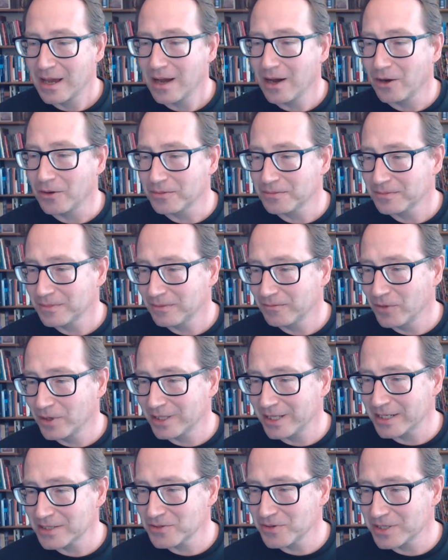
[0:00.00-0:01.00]
Oh,
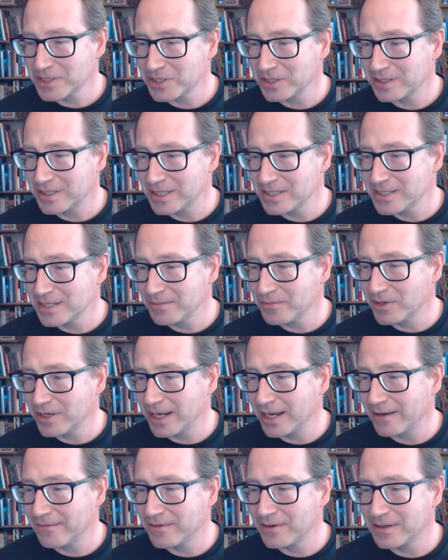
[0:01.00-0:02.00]
one last question. Did someone
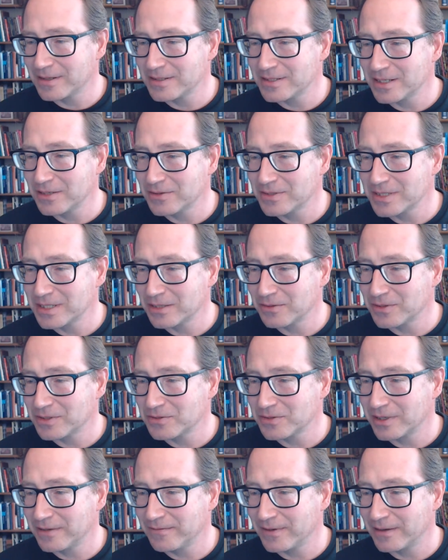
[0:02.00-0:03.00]
have a sequencing with
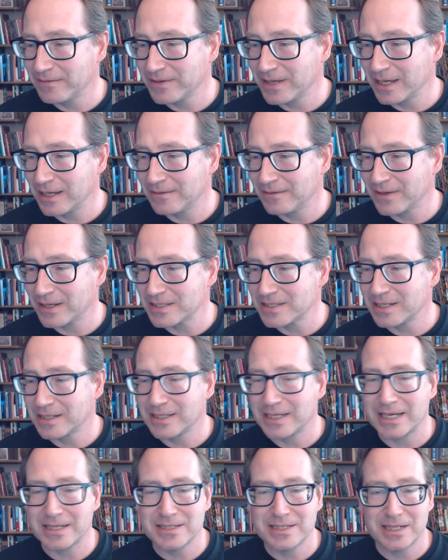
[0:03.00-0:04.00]
25K invest on
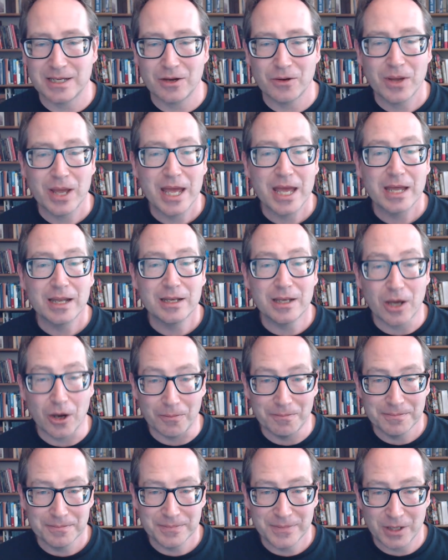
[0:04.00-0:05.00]
the STL?
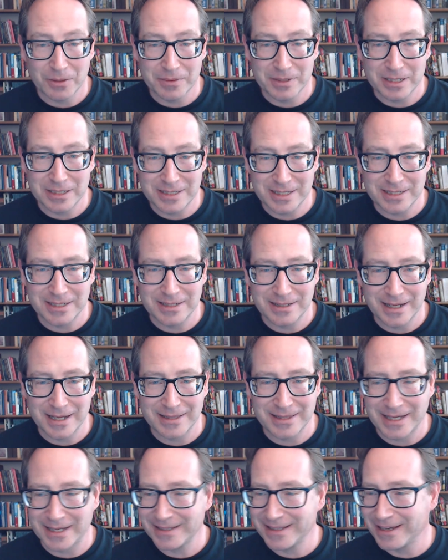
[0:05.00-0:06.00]
No, nobody did
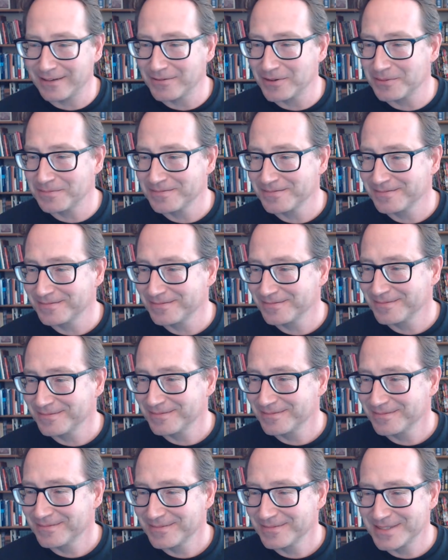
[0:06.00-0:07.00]
at that level.
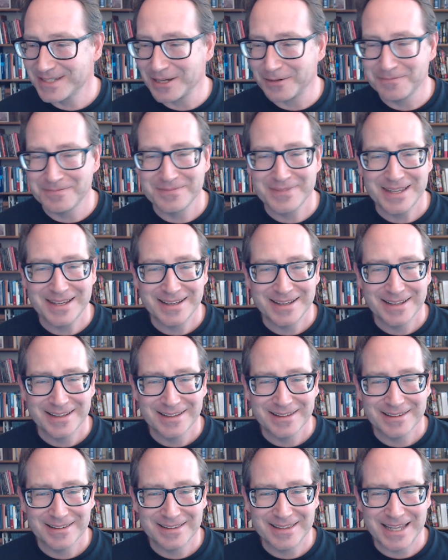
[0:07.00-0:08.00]
So
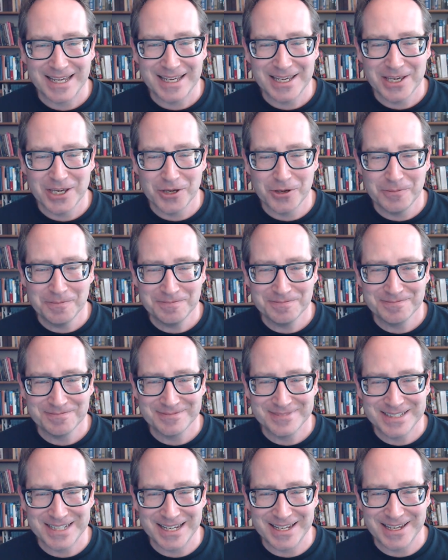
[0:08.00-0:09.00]
thank you.
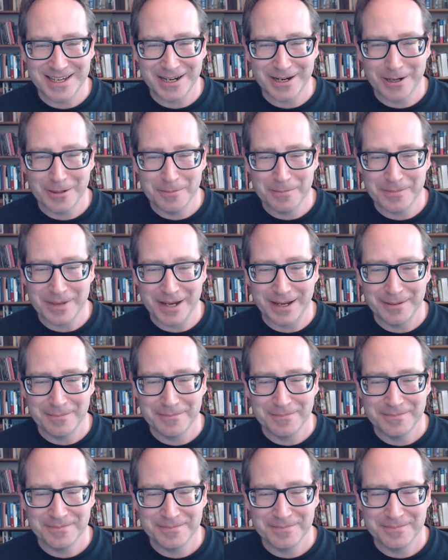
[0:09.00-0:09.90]
Take care. Bye.